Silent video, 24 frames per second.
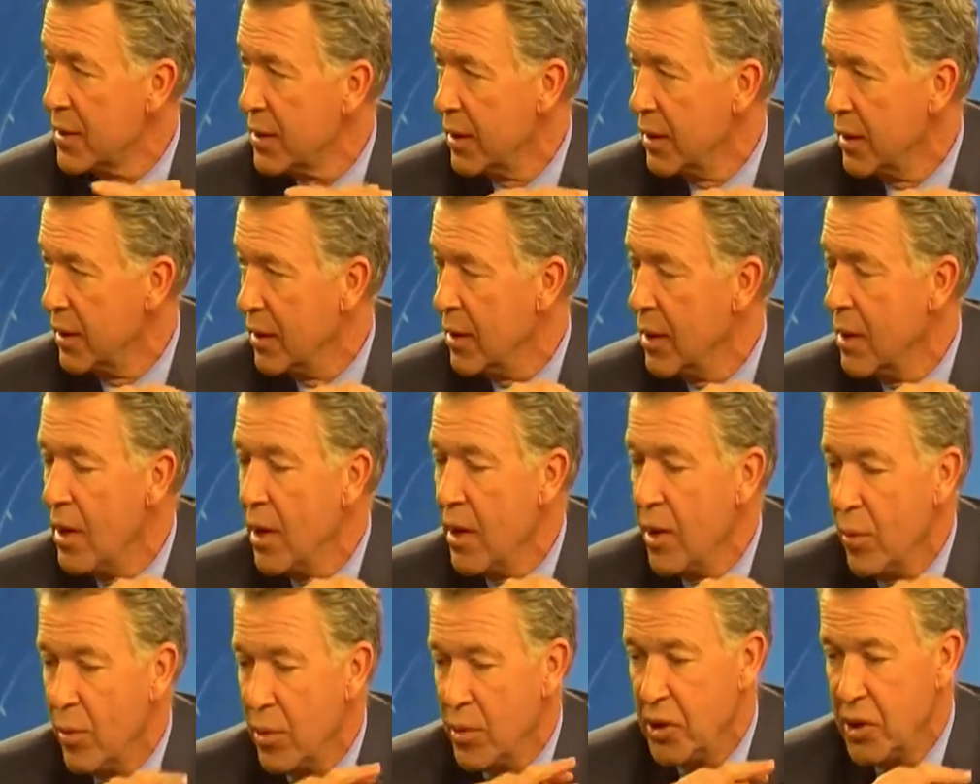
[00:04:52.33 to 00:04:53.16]
we shared
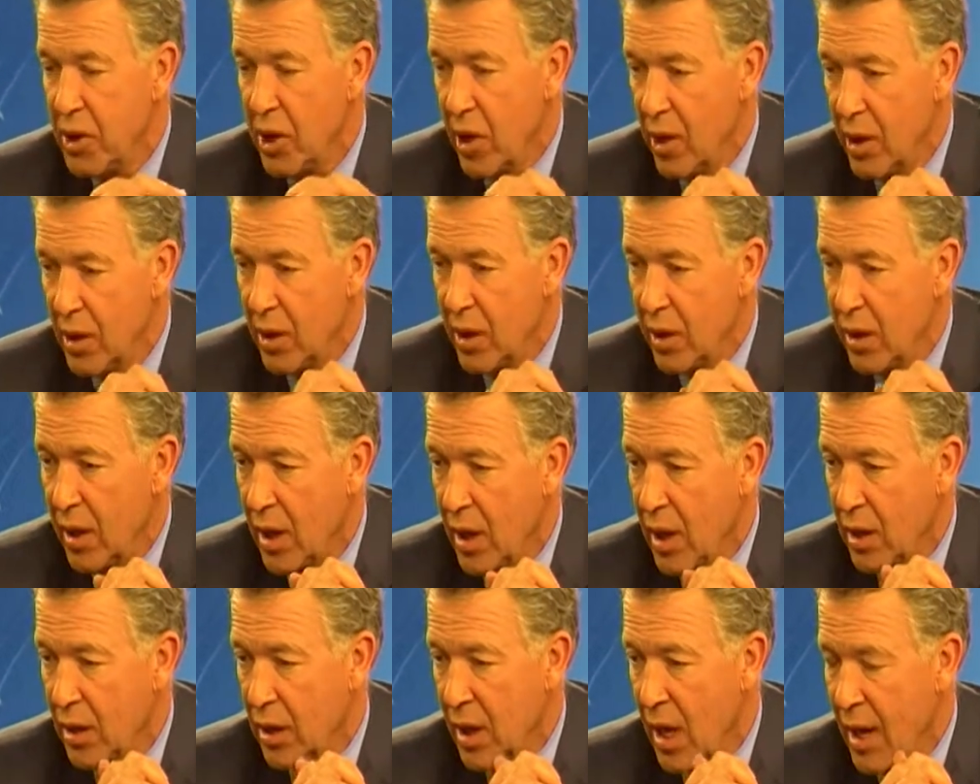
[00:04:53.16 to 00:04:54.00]
a lot of our
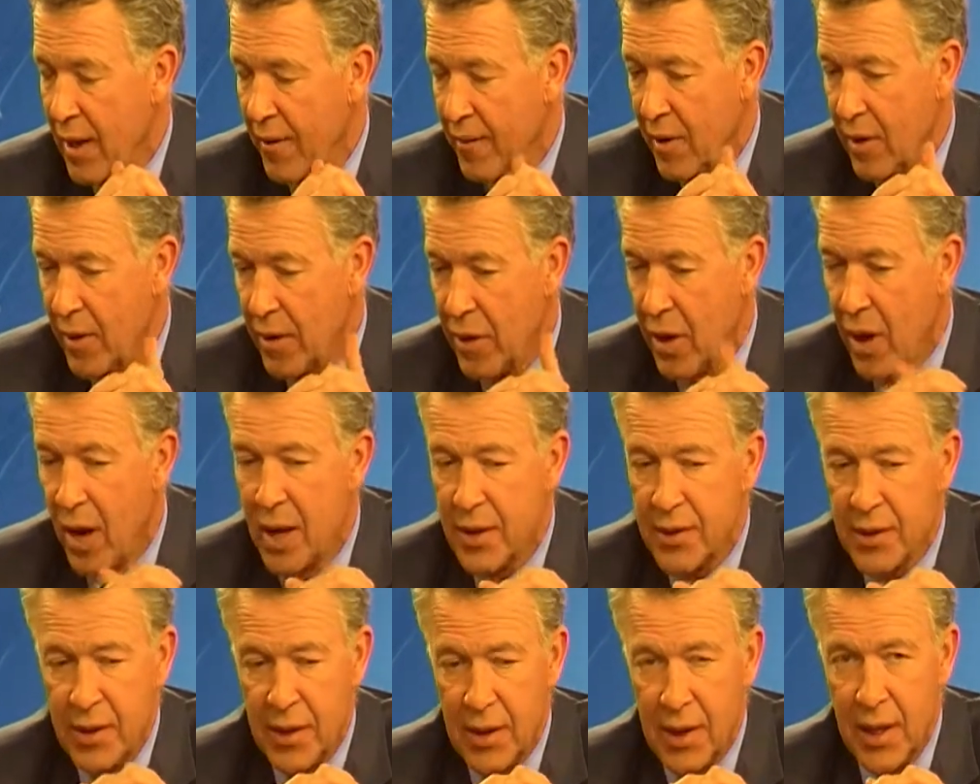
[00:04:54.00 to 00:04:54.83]
thoughts, and
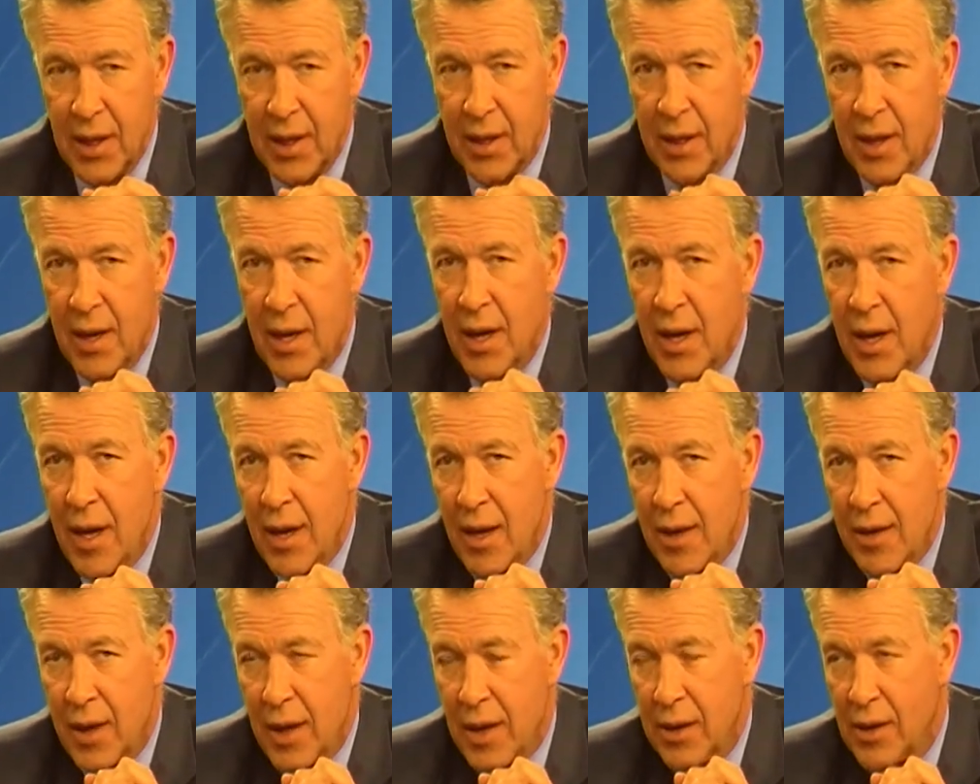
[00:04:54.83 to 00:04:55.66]
they
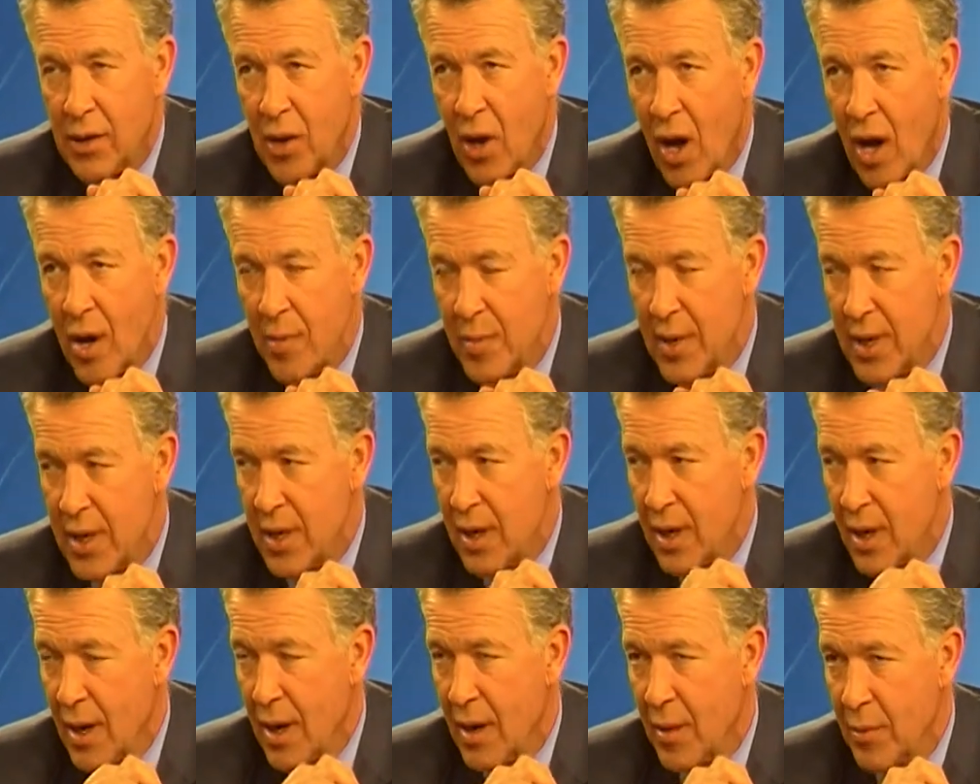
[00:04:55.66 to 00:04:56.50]
taught me
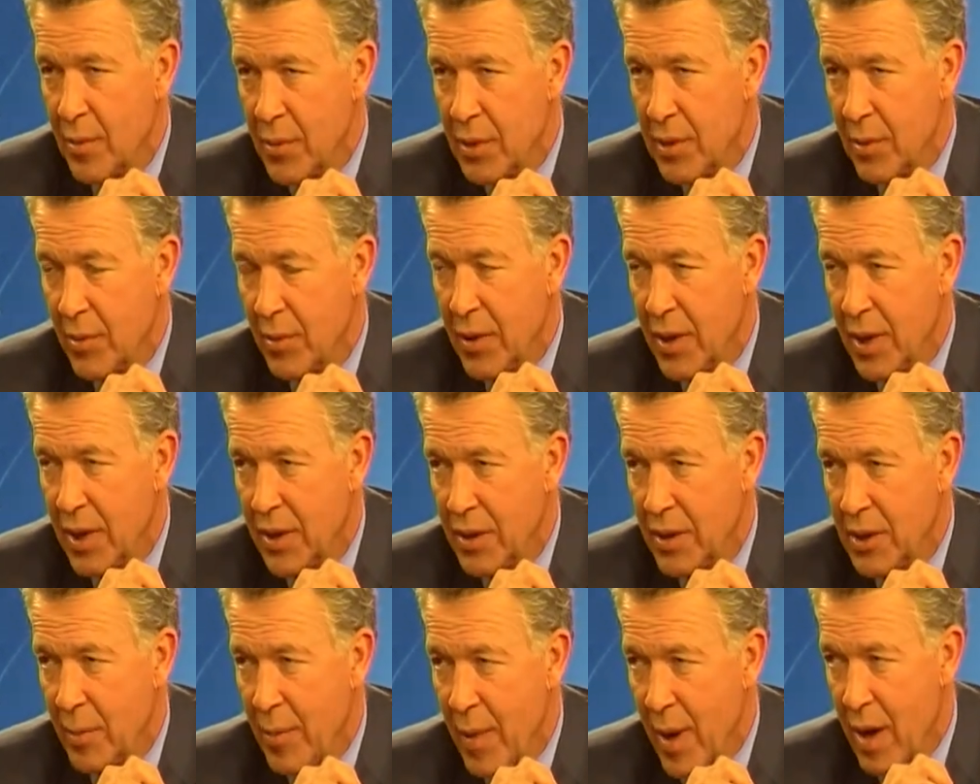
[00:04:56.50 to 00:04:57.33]
some things about
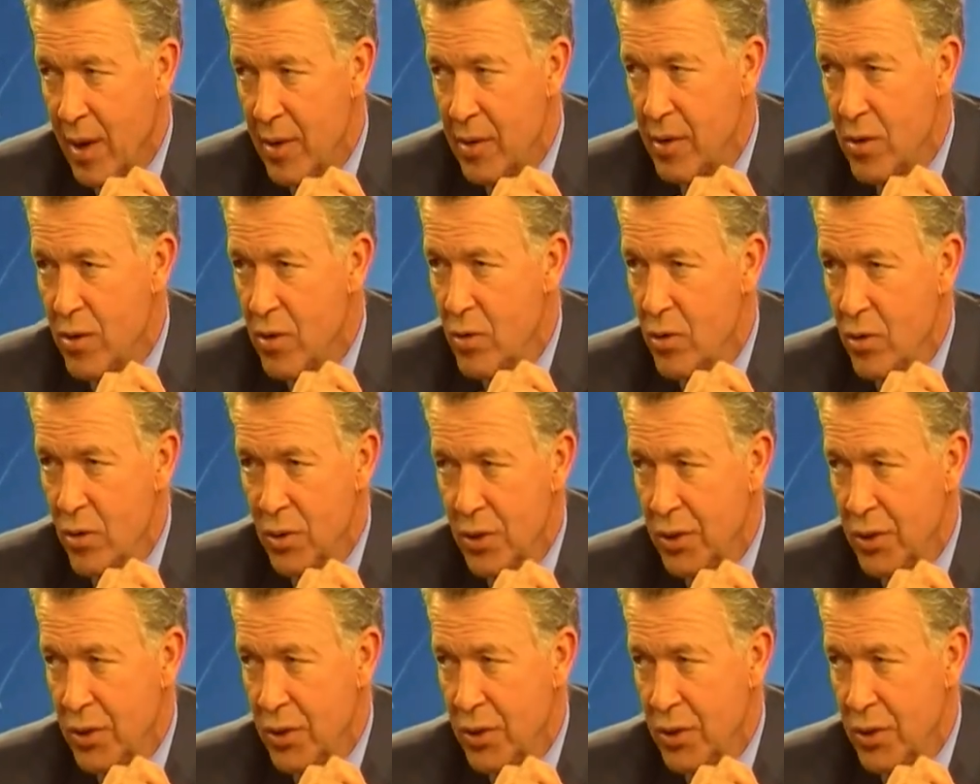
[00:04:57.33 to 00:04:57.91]
news that